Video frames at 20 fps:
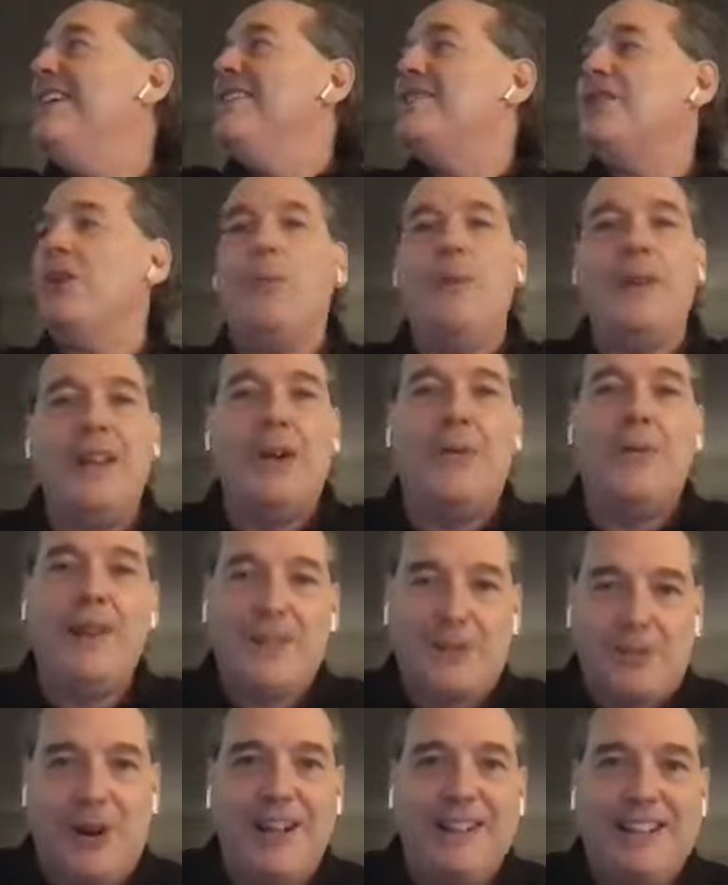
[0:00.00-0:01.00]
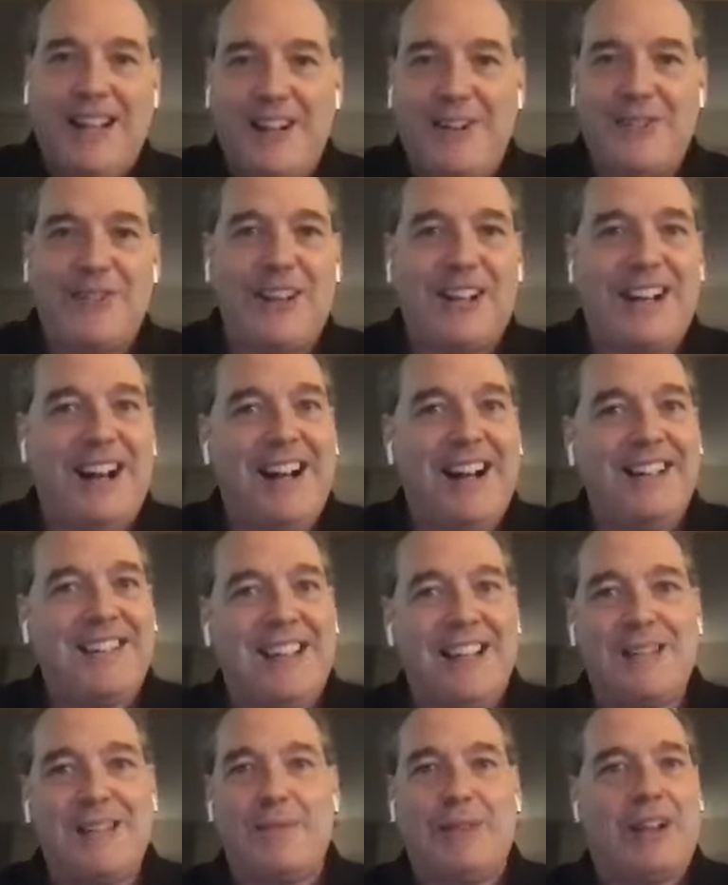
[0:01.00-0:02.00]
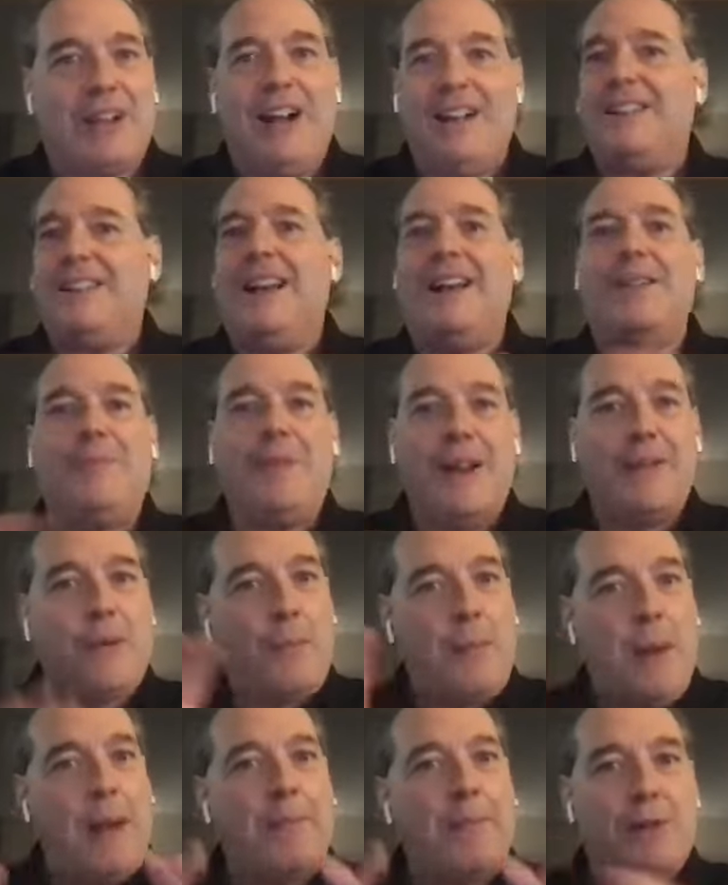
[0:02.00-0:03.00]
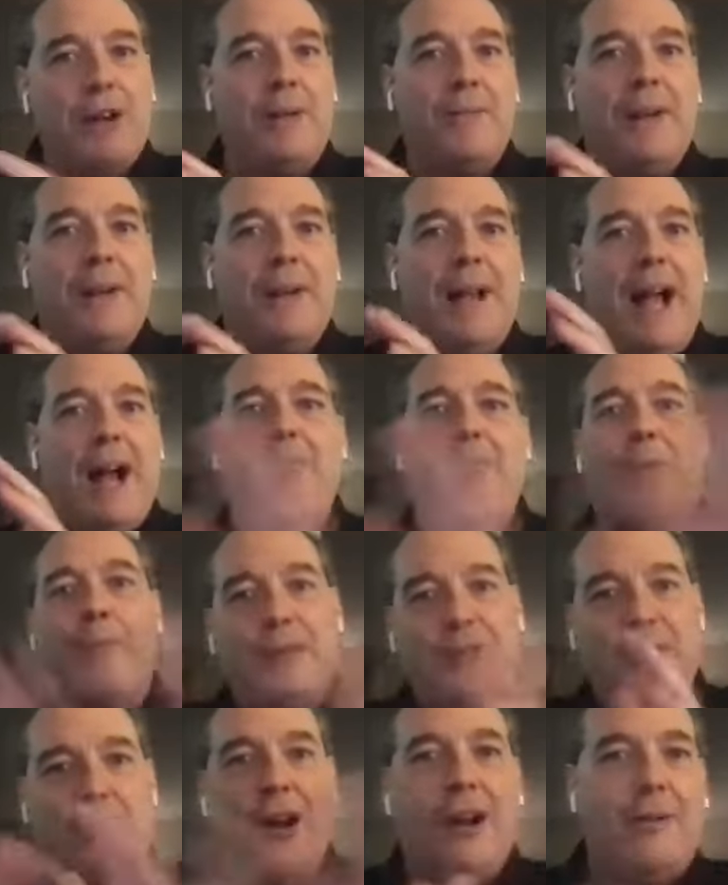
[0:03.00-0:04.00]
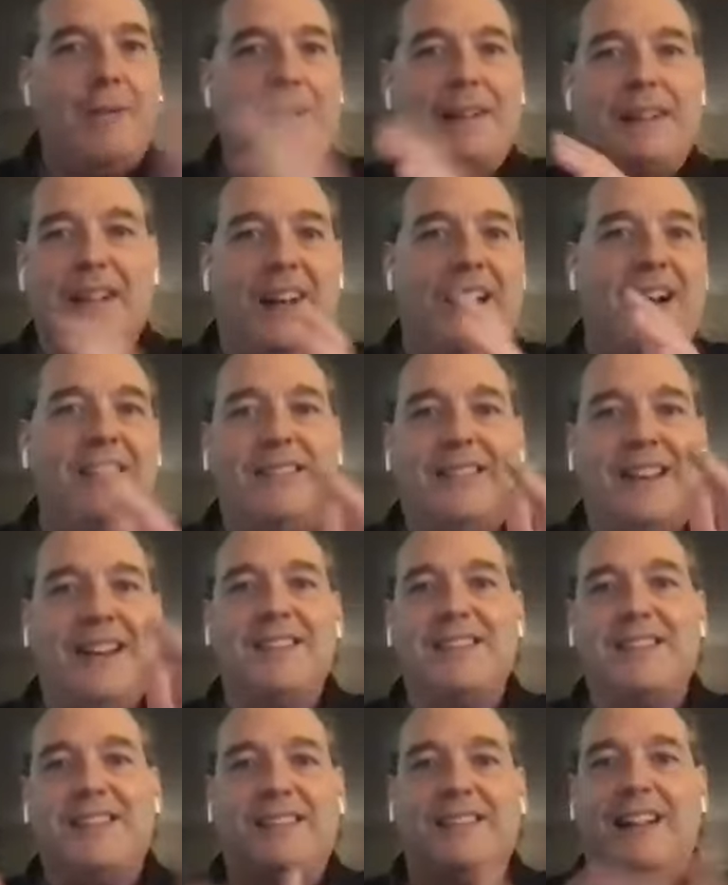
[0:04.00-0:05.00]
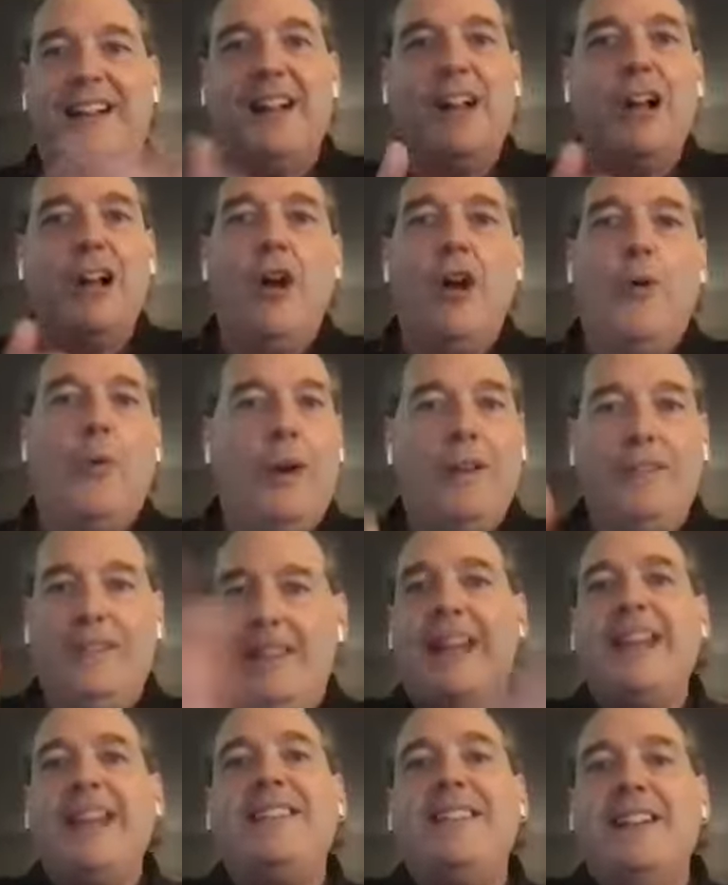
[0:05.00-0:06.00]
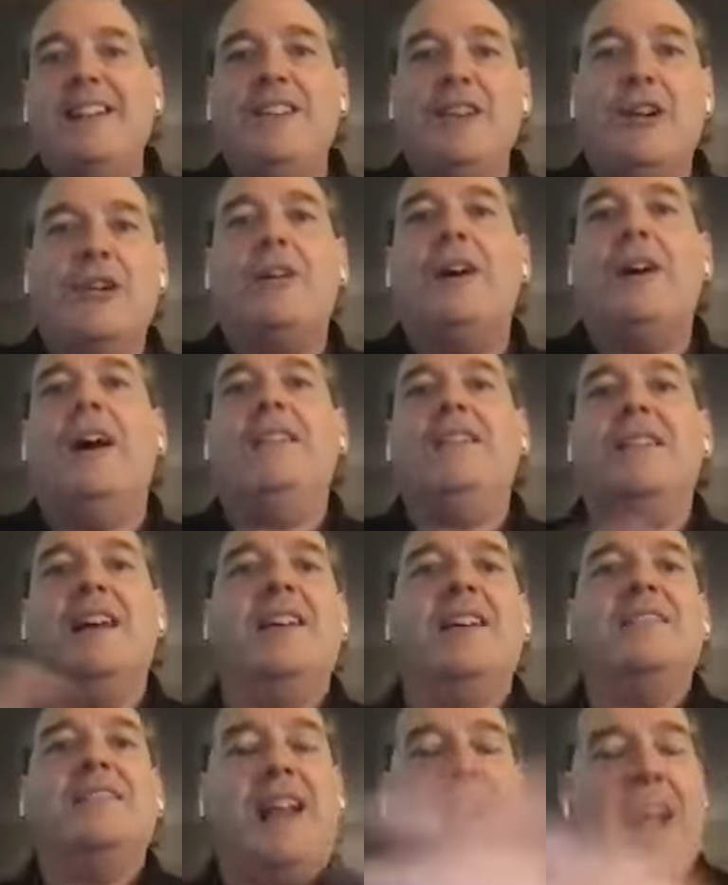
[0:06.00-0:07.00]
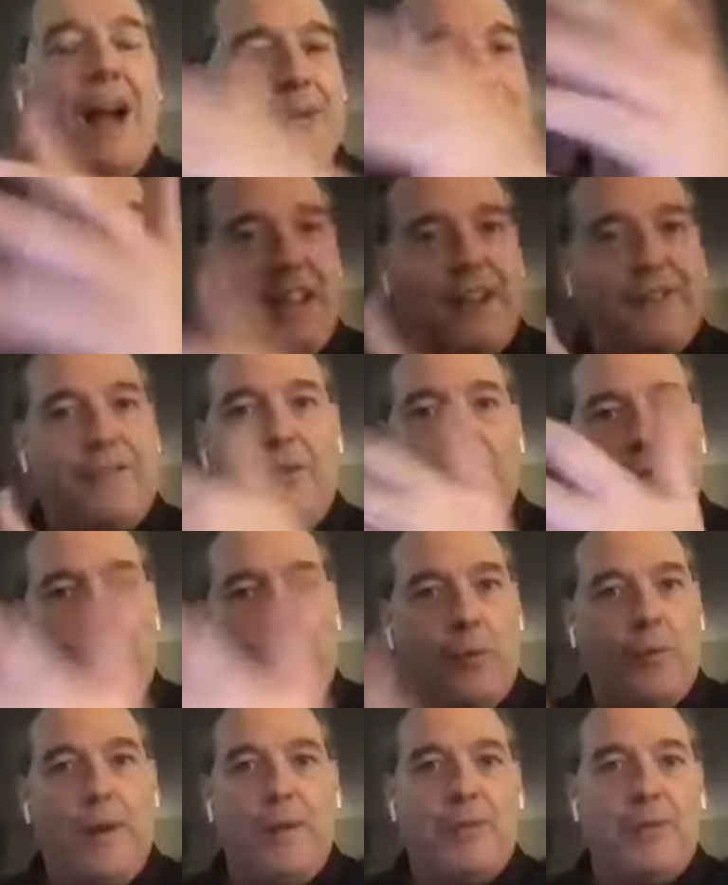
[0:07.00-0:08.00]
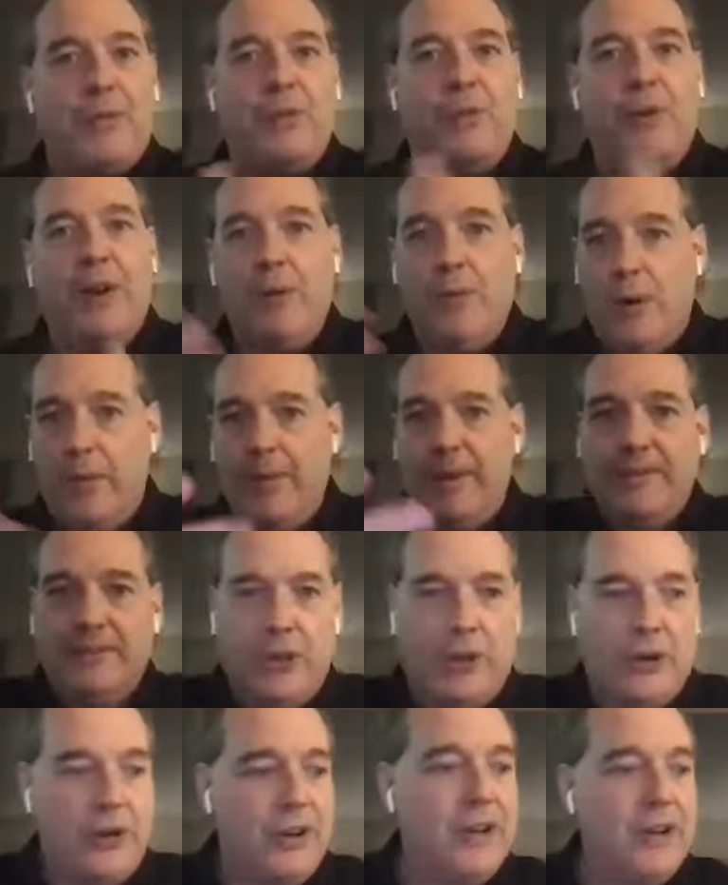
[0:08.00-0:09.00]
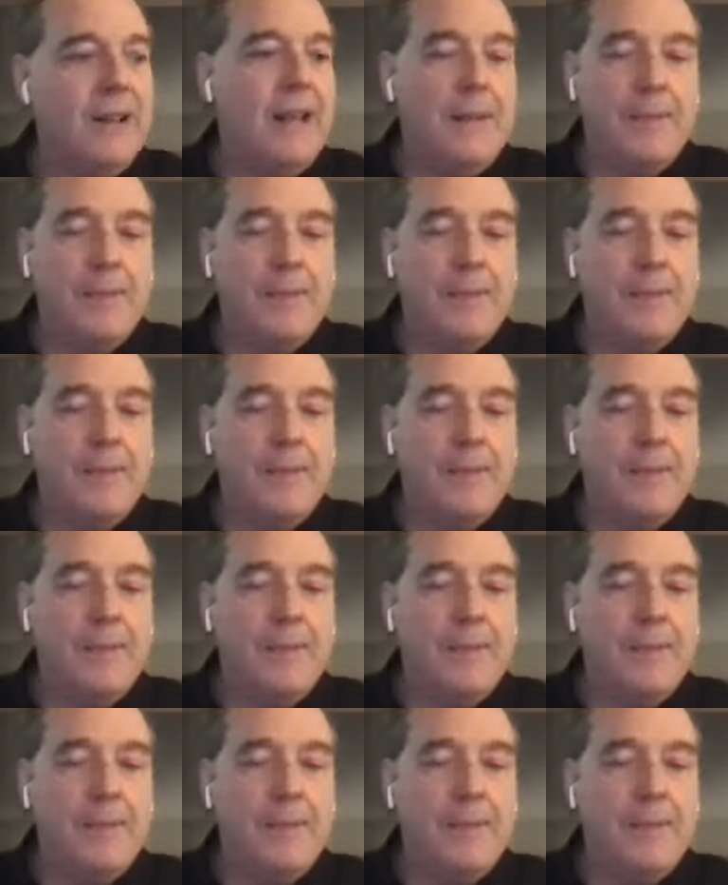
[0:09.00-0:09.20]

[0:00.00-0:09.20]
So we tried to enter the contest, and we have a paper coming out where we talk about the contest and like what they did in their contest and how it's different from what we were doing and what we learned.